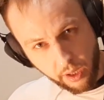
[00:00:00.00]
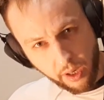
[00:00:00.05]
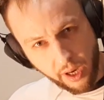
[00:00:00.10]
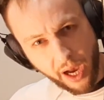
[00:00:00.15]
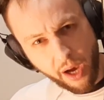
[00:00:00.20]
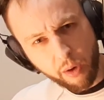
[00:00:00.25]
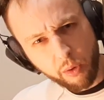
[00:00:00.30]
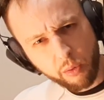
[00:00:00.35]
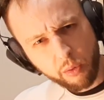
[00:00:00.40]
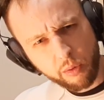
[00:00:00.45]

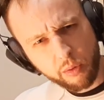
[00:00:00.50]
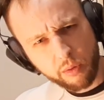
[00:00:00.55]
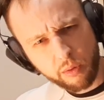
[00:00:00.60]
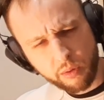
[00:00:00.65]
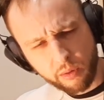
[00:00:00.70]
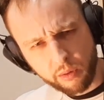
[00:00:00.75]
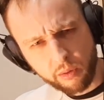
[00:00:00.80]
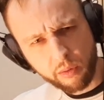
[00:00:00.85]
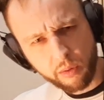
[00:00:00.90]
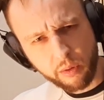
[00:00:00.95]
How
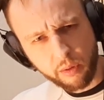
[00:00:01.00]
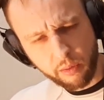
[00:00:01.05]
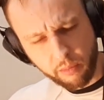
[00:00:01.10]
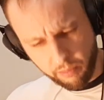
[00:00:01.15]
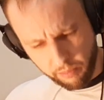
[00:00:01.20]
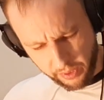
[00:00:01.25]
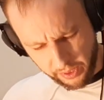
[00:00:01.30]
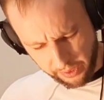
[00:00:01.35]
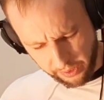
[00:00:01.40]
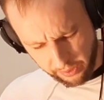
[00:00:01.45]
could it
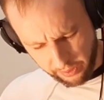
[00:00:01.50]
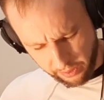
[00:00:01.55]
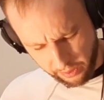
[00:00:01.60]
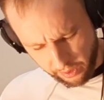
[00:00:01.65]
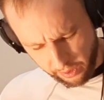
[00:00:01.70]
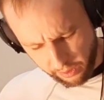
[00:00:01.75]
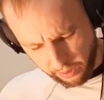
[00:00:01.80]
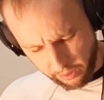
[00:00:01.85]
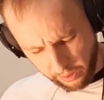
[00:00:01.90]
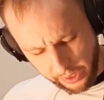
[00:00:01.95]
be?
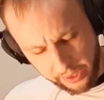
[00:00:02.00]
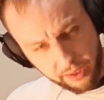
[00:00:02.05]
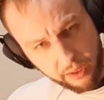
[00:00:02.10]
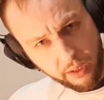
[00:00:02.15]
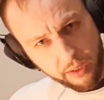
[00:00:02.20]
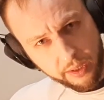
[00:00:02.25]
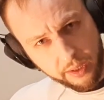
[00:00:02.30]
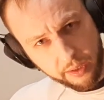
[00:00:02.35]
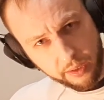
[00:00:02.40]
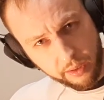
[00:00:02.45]
Let's
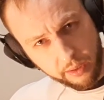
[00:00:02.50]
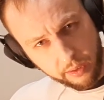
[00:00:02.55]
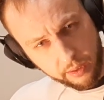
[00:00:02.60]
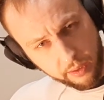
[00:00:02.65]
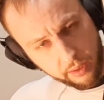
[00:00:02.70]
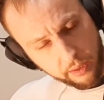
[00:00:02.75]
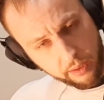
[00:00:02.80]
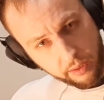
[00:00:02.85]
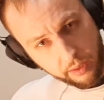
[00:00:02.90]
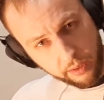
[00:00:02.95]
listen.
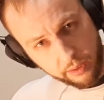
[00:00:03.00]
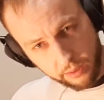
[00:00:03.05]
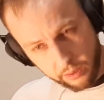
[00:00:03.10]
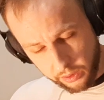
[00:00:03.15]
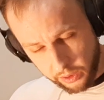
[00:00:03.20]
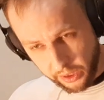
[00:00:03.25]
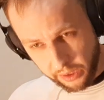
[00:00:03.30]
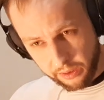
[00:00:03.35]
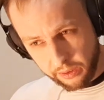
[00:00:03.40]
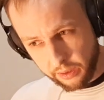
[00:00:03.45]
Let's
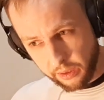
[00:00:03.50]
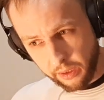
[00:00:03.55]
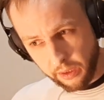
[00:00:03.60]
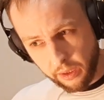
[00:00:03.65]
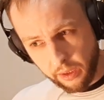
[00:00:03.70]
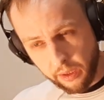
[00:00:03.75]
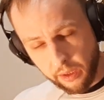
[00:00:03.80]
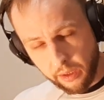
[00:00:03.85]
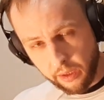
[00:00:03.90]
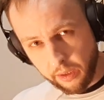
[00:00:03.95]
just
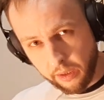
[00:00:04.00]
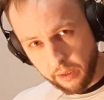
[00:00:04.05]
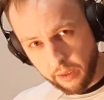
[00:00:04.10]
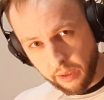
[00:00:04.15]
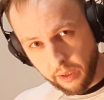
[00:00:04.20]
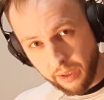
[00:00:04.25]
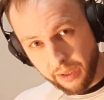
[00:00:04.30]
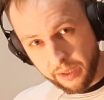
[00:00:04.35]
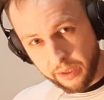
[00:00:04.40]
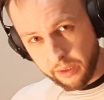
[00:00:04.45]

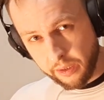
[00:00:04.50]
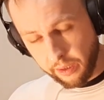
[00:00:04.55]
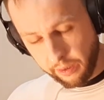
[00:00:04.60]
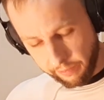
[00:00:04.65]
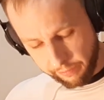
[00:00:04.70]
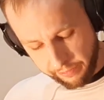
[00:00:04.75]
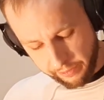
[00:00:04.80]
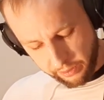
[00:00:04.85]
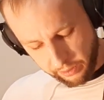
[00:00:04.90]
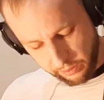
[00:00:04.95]
listen and
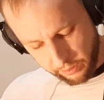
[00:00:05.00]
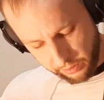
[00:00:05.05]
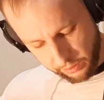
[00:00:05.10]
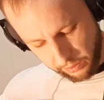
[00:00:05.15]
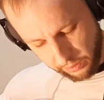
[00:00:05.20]
feel.